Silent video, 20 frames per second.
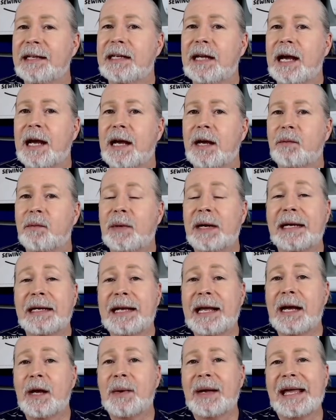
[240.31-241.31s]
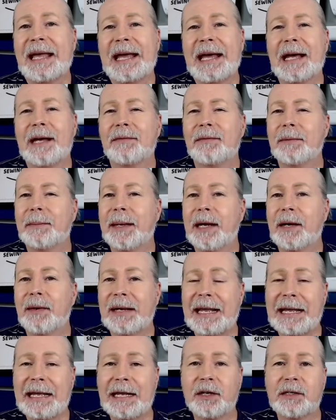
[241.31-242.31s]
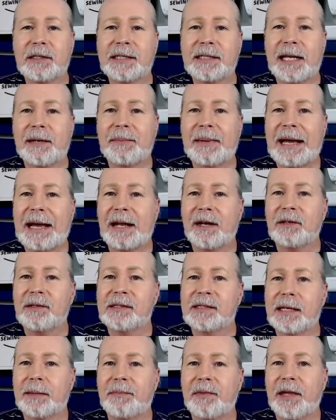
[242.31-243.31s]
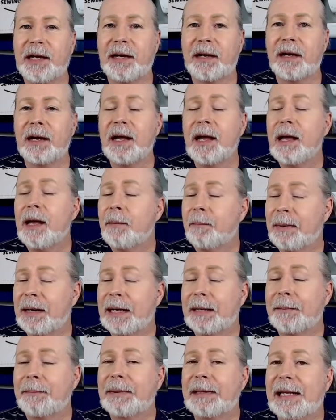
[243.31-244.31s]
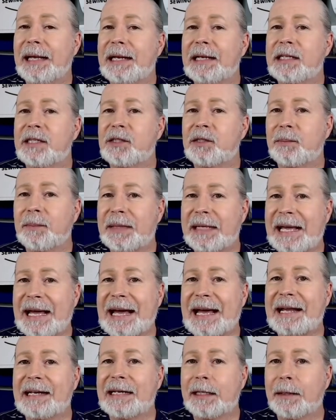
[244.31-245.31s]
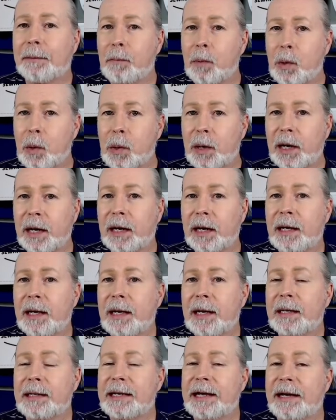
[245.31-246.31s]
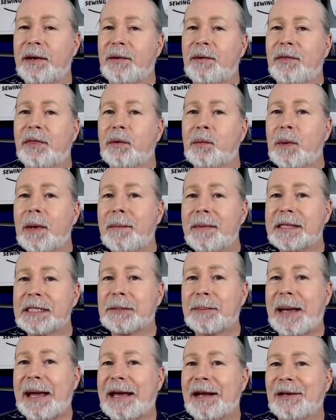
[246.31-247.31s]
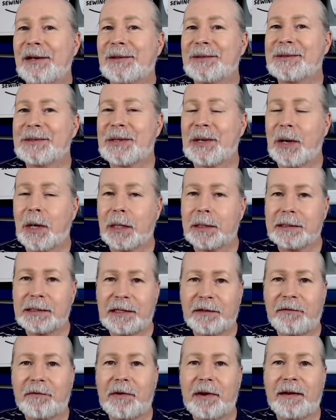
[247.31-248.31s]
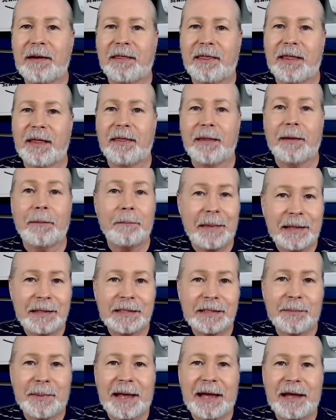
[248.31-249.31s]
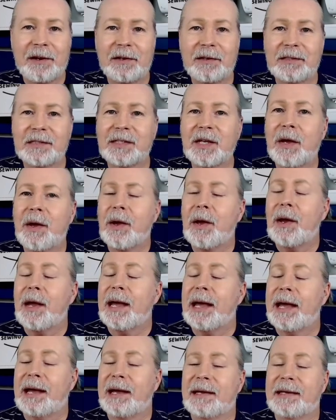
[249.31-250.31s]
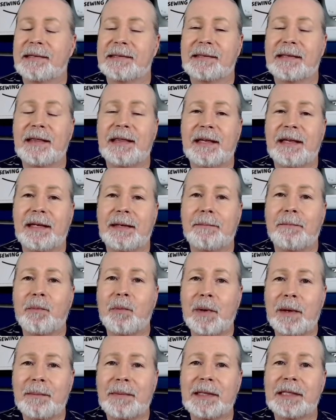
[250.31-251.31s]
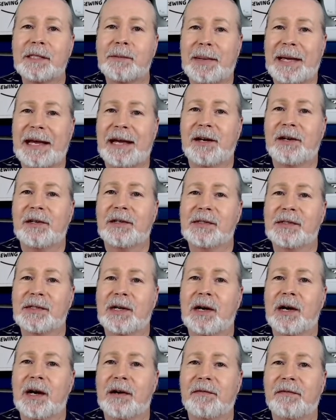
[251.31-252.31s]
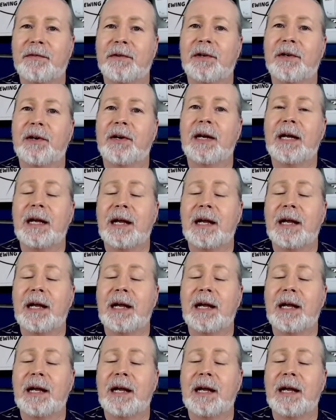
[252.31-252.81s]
right now I have about 8 or 10 patterns up there, but I plan to be adding more. Now the women's patterns are different than the men's patterns, as the women's patterns offer